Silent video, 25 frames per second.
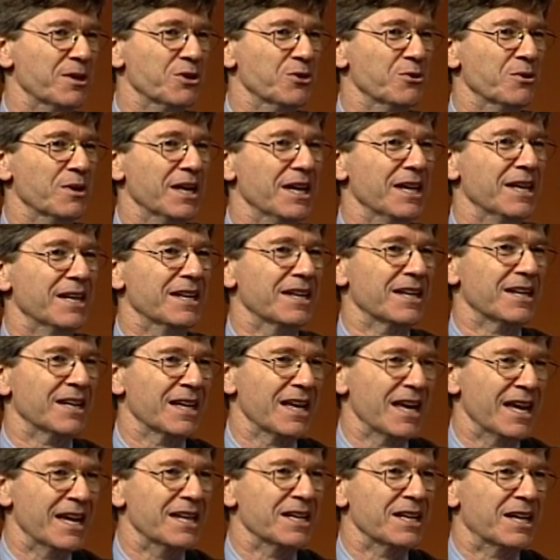you need uh,
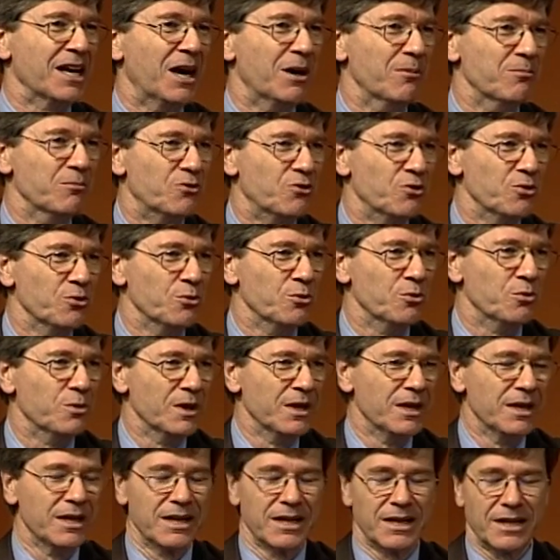income to
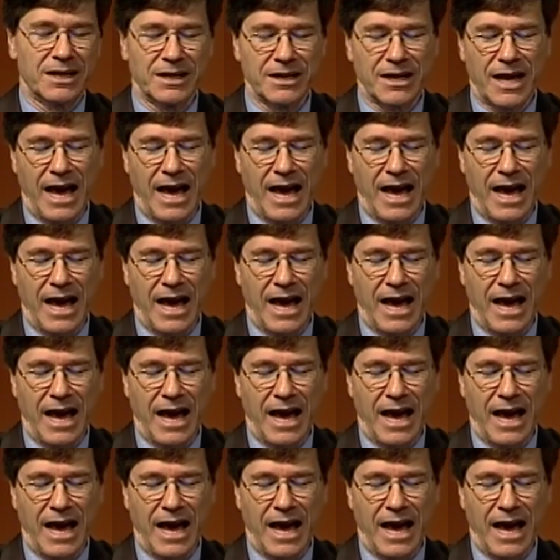uh,